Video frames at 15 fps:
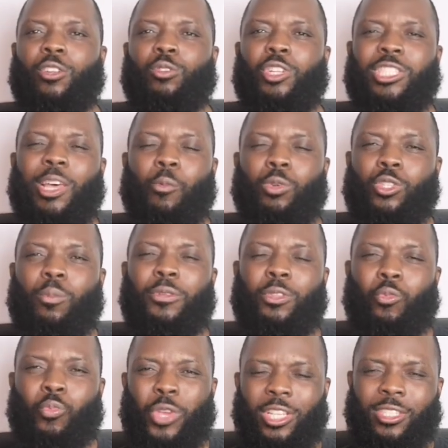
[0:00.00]
these are some of
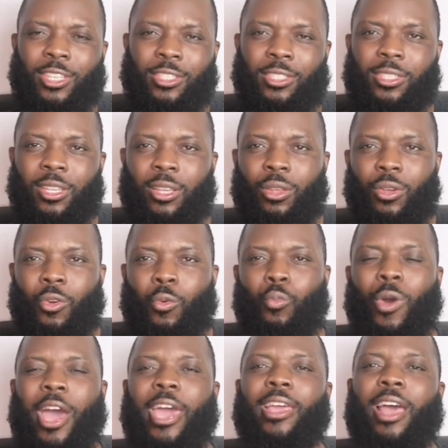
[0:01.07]
the reasons
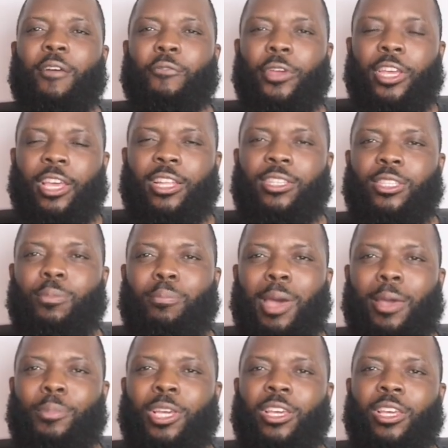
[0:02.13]
why Africans
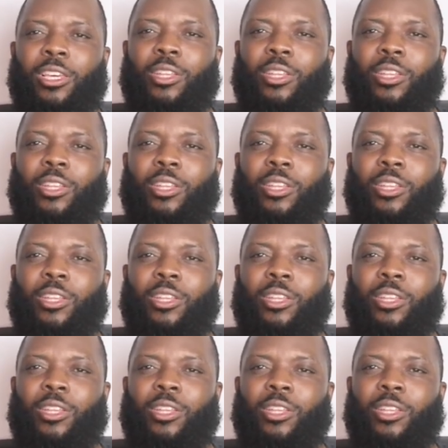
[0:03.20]
might